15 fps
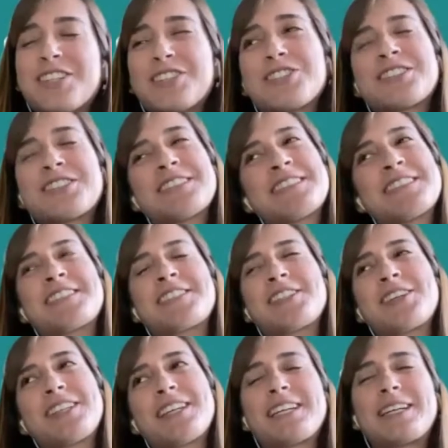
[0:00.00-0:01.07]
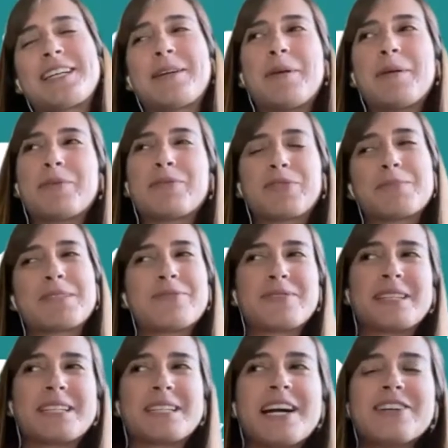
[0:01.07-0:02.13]
just necessarily like people from
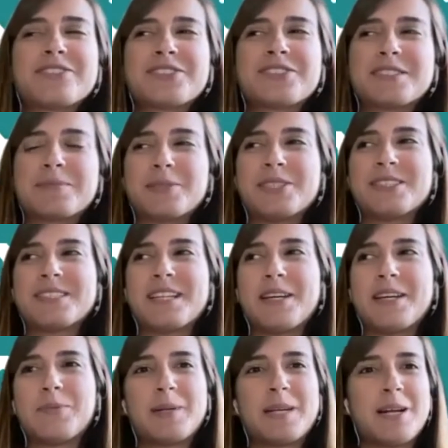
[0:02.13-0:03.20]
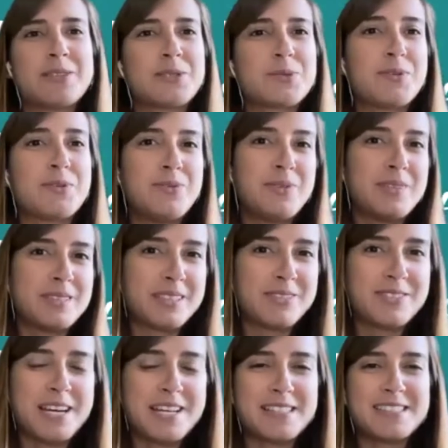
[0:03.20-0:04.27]
different countries per se, but also within the
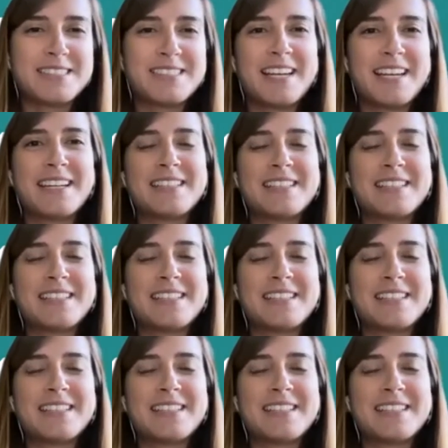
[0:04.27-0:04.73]
United States,